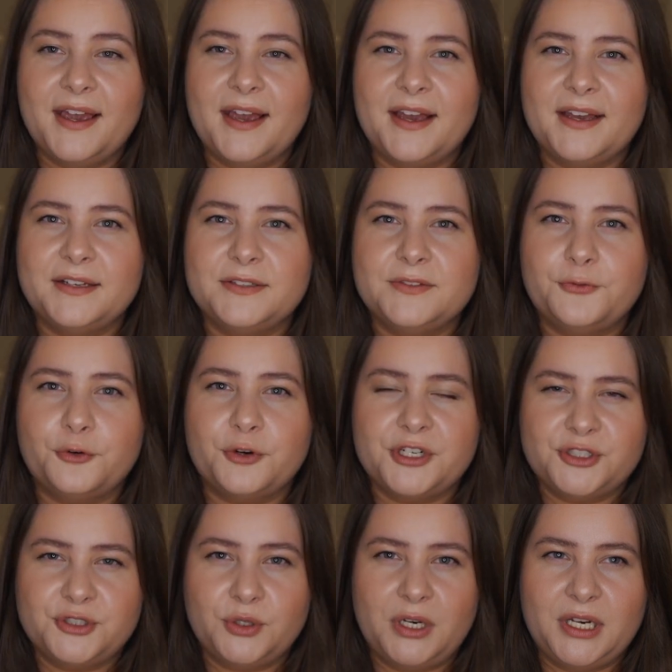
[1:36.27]
And for the
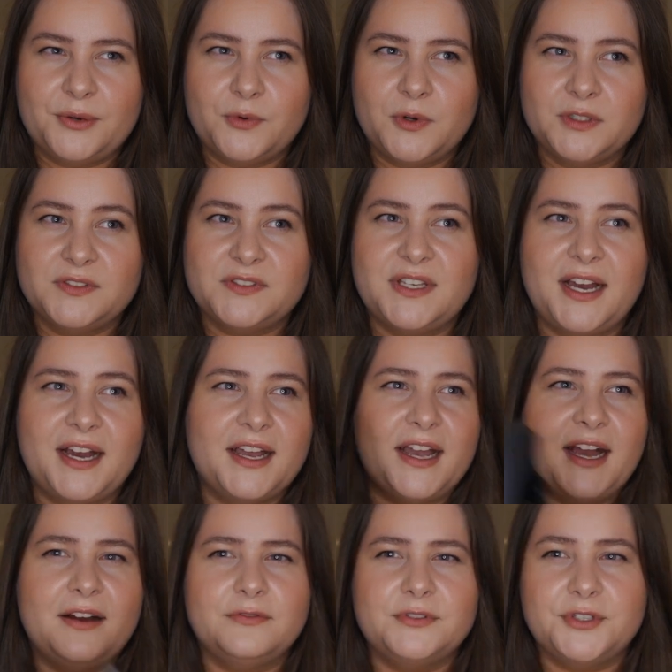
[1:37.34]
shearling ones, I
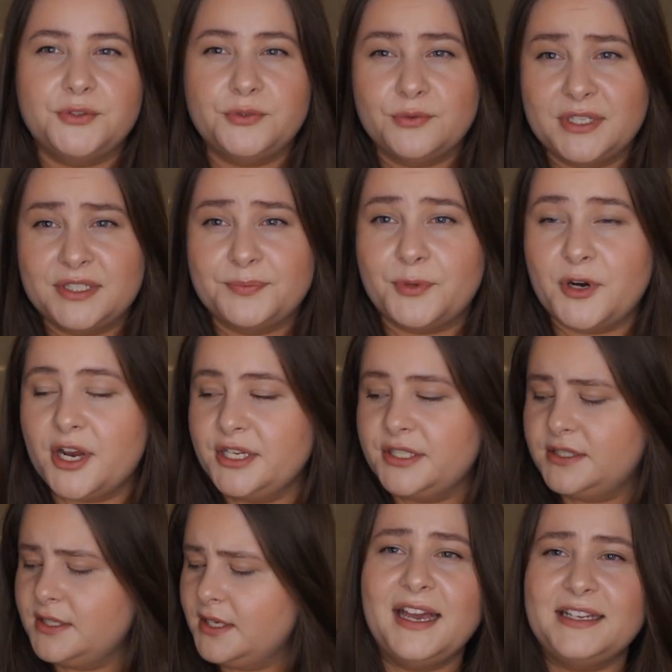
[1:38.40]
have the US price